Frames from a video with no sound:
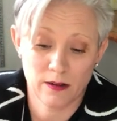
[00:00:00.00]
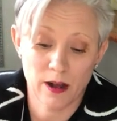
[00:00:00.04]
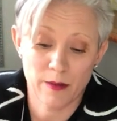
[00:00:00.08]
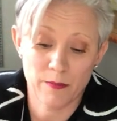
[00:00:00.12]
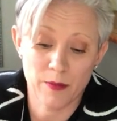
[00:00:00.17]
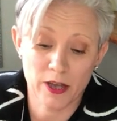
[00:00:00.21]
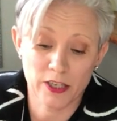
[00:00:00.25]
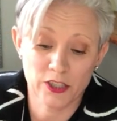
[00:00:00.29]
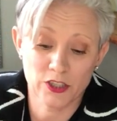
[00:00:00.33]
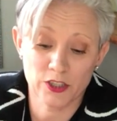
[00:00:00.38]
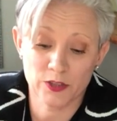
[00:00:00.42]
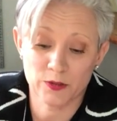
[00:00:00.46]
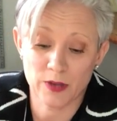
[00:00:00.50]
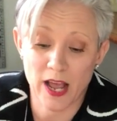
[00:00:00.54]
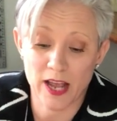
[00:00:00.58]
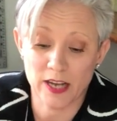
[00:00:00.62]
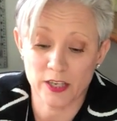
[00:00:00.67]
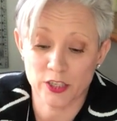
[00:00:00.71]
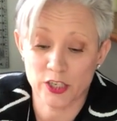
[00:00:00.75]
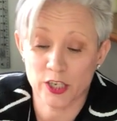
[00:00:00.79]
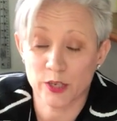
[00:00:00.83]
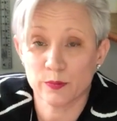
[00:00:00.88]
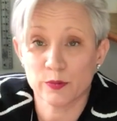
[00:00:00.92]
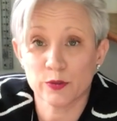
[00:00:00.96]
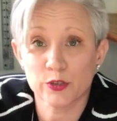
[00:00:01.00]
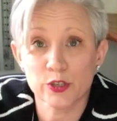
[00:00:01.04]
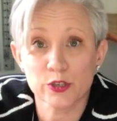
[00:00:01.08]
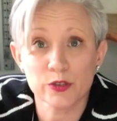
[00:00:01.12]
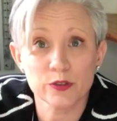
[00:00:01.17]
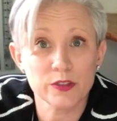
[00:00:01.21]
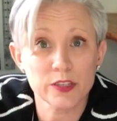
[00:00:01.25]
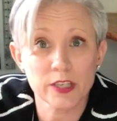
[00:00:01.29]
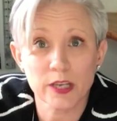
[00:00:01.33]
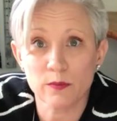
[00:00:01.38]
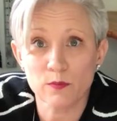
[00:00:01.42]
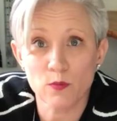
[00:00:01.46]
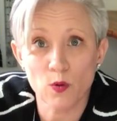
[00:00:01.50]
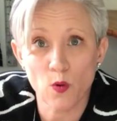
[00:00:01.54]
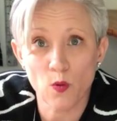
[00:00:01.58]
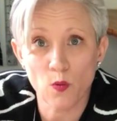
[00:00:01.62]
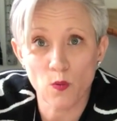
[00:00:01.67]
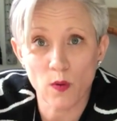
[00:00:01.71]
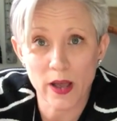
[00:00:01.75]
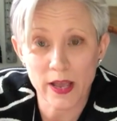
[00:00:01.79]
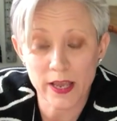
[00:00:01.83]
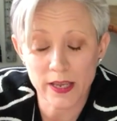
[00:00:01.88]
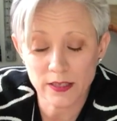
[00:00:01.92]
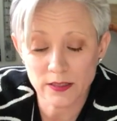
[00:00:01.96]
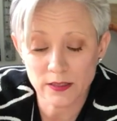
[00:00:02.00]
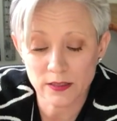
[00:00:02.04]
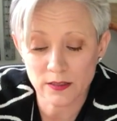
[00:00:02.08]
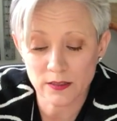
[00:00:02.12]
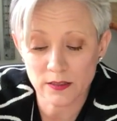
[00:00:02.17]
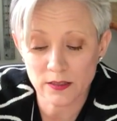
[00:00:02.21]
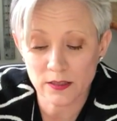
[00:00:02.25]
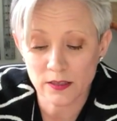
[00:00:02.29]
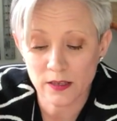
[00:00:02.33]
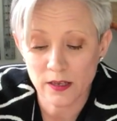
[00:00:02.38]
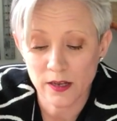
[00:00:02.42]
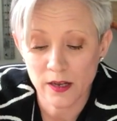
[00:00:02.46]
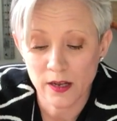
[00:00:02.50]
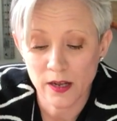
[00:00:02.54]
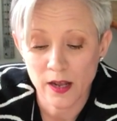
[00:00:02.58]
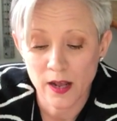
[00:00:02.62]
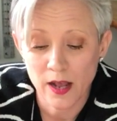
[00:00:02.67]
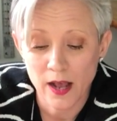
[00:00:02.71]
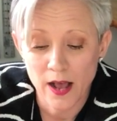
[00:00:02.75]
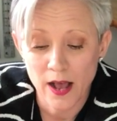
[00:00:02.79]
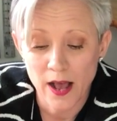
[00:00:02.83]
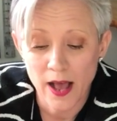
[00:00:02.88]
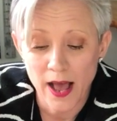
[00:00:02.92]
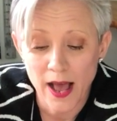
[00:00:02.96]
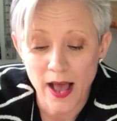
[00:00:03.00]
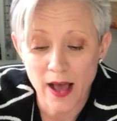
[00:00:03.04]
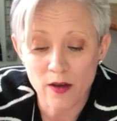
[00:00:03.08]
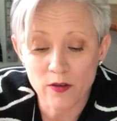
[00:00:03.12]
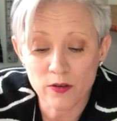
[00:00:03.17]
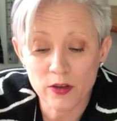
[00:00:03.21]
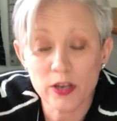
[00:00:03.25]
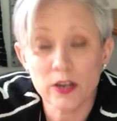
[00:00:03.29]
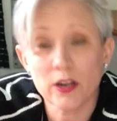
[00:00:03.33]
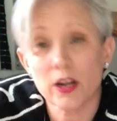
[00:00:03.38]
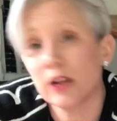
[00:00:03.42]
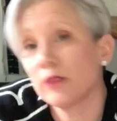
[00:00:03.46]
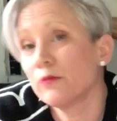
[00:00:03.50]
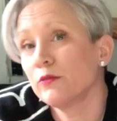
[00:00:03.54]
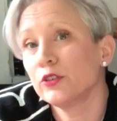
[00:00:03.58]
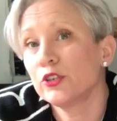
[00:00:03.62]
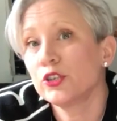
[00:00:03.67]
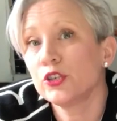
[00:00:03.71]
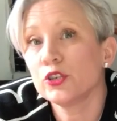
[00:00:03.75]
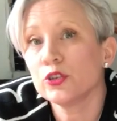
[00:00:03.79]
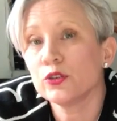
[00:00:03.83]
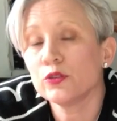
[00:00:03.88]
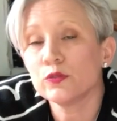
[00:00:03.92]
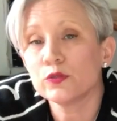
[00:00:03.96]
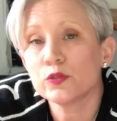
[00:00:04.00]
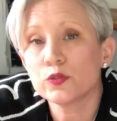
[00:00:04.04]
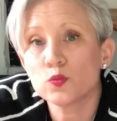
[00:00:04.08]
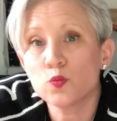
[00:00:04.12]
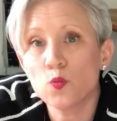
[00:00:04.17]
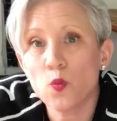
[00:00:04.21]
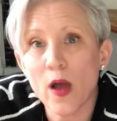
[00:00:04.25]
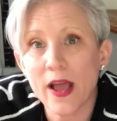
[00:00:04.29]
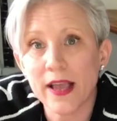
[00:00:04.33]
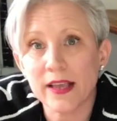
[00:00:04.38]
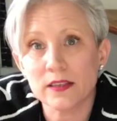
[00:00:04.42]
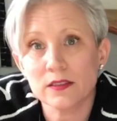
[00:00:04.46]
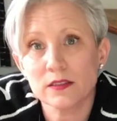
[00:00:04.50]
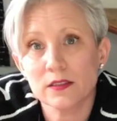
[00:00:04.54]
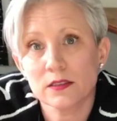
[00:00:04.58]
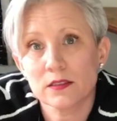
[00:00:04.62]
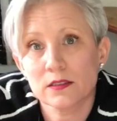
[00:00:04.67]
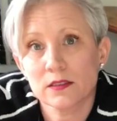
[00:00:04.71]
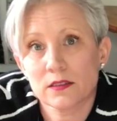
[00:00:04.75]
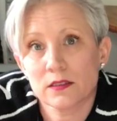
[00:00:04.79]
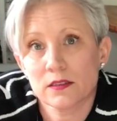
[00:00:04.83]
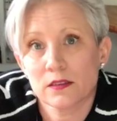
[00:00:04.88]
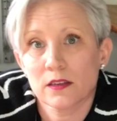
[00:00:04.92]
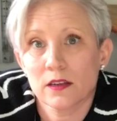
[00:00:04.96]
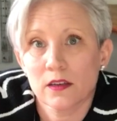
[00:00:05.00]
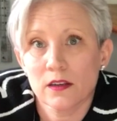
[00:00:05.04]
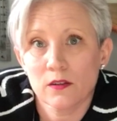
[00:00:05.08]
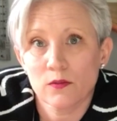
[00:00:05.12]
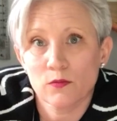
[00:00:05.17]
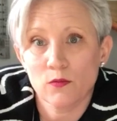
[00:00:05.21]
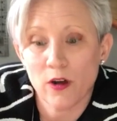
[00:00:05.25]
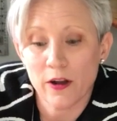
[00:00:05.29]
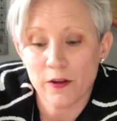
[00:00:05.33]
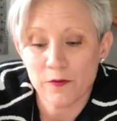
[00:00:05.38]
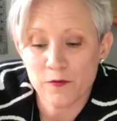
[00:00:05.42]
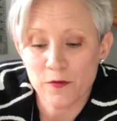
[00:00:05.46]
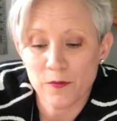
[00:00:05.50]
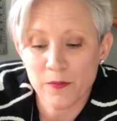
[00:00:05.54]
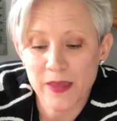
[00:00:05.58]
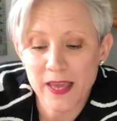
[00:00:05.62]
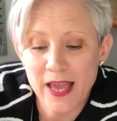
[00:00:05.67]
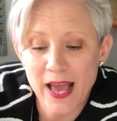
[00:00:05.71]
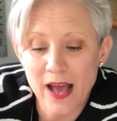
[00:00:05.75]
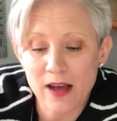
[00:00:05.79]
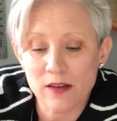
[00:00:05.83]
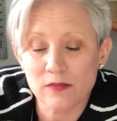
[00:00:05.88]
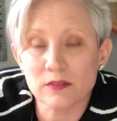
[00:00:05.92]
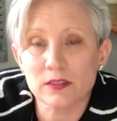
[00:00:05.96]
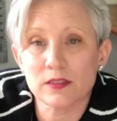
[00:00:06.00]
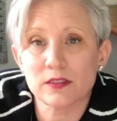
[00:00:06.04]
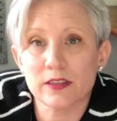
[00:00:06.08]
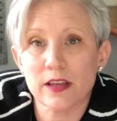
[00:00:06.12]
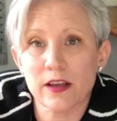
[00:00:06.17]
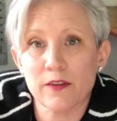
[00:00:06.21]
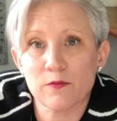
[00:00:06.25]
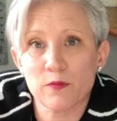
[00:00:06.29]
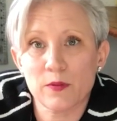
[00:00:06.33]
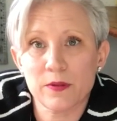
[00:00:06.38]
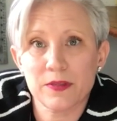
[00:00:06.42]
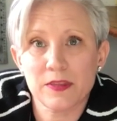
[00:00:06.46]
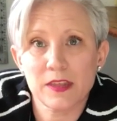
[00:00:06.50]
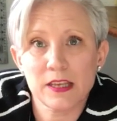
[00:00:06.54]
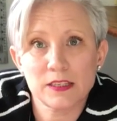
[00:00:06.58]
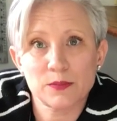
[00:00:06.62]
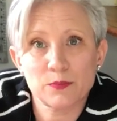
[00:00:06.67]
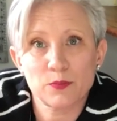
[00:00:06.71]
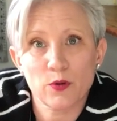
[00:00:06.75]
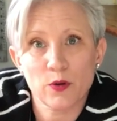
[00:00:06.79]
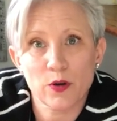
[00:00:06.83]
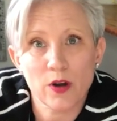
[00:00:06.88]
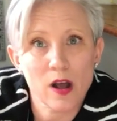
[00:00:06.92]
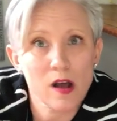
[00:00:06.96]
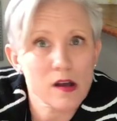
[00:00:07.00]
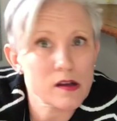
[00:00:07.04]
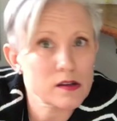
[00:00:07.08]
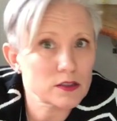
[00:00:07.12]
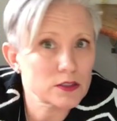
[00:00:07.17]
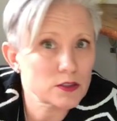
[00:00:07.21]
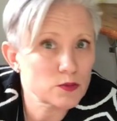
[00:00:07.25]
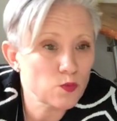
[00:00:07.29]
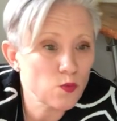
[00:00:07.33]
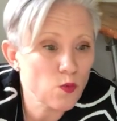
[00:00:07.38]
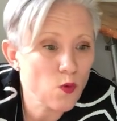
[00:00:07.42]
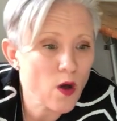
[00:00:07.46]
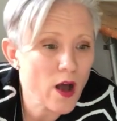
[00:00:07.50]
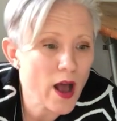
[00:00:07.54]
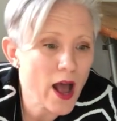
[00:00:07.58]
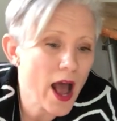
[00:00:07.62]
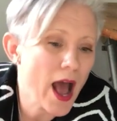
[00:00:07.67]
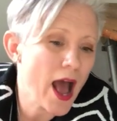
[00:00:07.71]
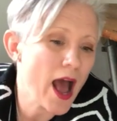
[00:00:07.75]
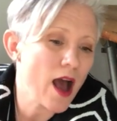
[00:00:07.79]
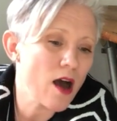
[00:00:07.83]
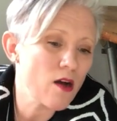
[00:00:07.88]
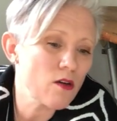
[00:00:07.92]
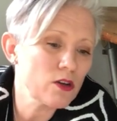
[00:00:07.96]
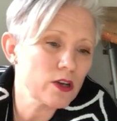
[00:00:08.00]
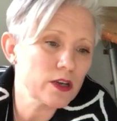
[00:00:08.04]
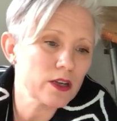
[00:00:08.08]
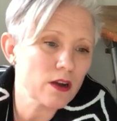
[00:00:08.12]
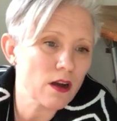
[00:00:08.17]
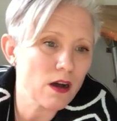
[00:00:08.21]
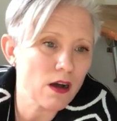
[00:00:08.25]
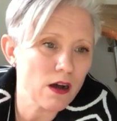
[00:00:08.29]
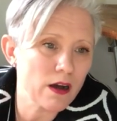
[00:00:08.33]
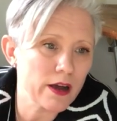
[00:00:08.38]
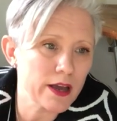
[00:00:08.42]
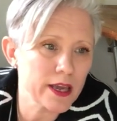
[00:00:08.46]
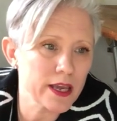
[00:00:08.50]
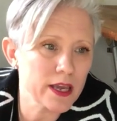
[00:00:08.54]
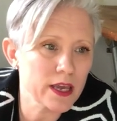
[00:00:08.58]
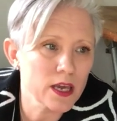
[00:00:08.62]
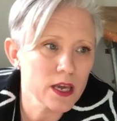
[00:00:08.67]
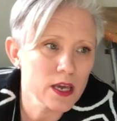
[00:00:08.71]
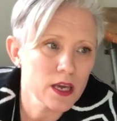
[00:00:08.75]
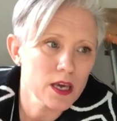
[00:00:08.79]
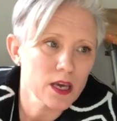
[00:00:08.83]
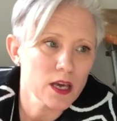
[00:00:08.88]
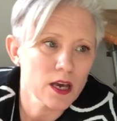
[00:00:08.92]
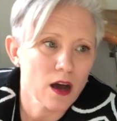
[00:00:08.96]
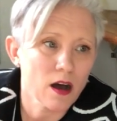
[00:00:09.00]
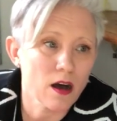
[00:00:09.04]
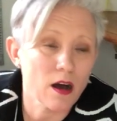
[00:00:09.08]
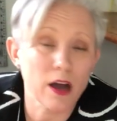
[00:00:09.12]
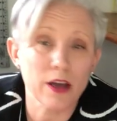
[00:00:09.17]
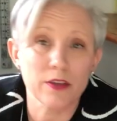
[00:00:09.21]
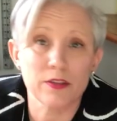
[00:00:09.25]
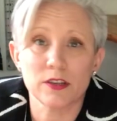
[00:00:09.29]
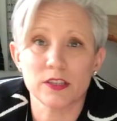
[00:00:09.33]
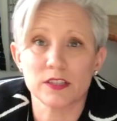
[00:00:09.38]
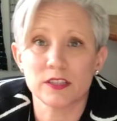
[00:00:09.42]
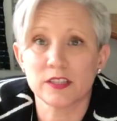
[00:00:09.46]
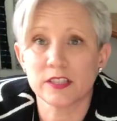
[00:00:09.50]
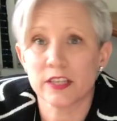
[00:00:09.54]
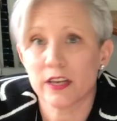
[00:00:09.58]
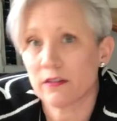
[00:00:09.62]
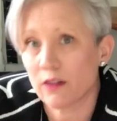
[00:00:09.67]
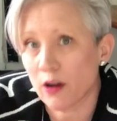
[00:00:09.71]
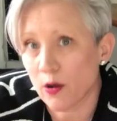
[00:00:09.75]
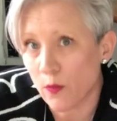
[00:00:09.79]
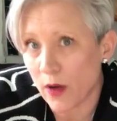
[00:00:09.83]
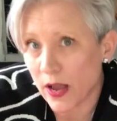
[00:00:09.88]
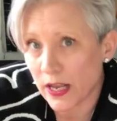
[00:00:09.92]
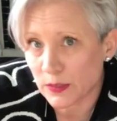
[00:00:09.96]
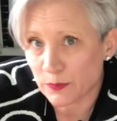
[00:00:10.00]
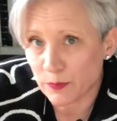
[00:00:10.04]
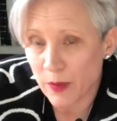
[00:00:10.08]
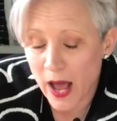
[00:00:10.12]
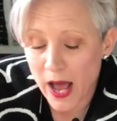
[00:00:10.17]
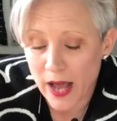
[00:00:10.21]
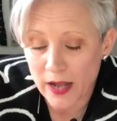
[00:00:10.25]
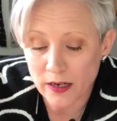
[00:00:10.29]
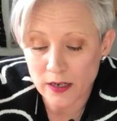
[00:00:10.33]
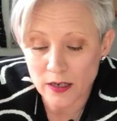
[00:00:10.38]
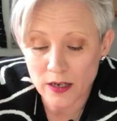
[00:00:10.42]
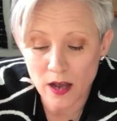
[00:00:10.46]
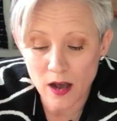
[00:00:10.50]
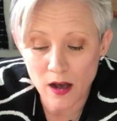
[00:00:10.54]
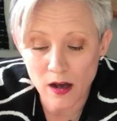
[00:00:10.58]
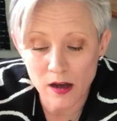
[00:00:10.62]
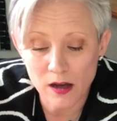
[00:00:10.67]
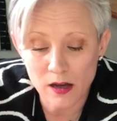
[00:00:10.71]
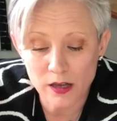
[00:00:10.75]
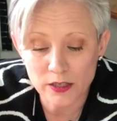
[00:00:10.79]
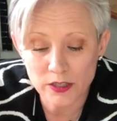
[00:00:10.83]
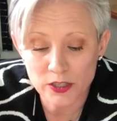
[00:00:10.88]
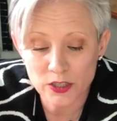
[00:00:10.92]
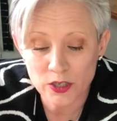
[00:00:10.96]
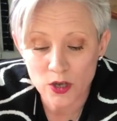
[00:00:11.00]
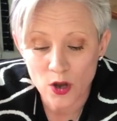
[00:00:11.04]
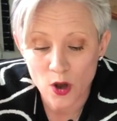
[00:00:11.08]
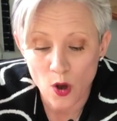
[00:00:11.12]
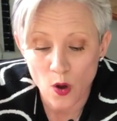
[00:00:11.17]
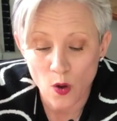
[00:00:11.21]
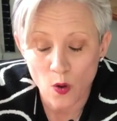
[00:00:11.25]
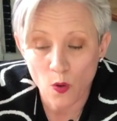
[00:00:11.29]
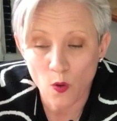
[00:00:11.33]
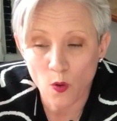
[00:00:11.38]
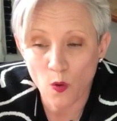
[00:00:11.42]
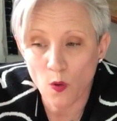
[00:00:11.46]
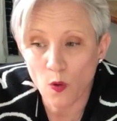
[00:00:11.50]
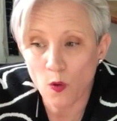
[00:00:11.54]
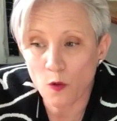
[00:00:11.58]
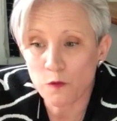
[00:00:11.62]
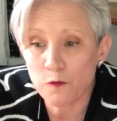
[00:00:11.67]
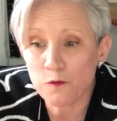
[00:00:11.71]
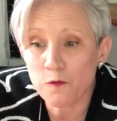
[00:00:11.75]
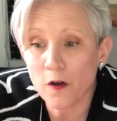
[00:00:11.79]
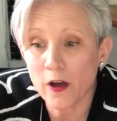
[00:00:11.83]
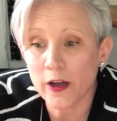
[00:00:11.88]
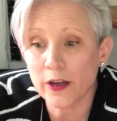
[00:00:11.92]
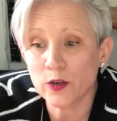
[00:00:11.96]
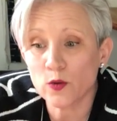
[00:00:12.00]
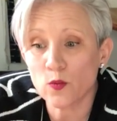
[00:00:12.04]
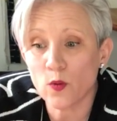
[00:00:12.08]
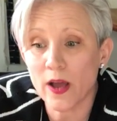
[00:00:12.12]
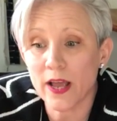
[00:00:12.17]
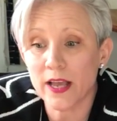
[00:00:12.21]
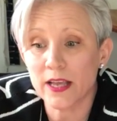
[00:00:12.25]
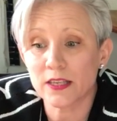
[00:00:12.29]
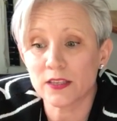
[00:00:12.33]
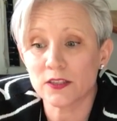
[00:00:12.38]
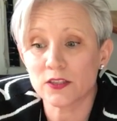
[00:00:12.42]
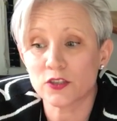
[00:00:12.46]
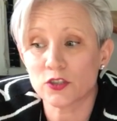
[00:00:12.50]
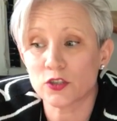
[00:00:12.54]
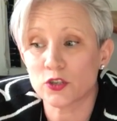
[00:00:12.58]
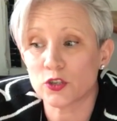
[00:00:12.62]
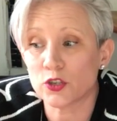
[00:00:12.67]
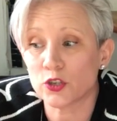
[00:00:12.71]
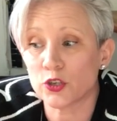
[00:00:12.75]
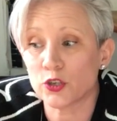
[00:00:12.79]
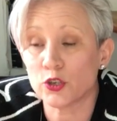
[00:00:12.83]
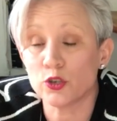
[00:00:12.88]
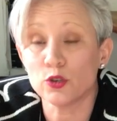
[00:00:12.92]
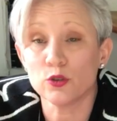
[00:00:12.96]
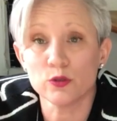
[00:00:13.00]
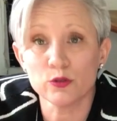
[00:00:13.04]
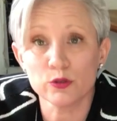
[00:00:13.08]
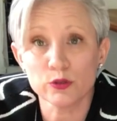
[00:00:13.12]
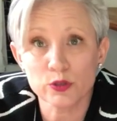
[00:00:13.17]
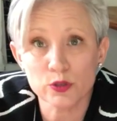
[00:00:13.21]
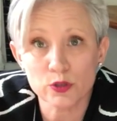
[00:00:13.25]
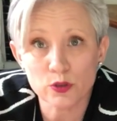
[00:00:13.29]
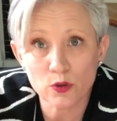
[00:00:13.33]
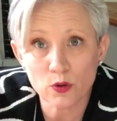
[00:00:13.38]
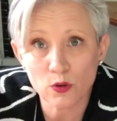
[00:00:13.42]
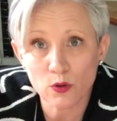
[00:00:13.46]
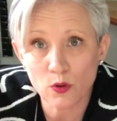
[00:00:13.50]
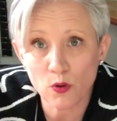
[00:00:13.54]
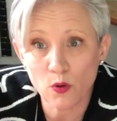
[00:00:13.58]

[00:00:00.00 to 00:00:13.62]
Am I just actually producing more waste? How can I reduce waste right from the outset with this product? How can I either zero waste pattern cut or find ways to use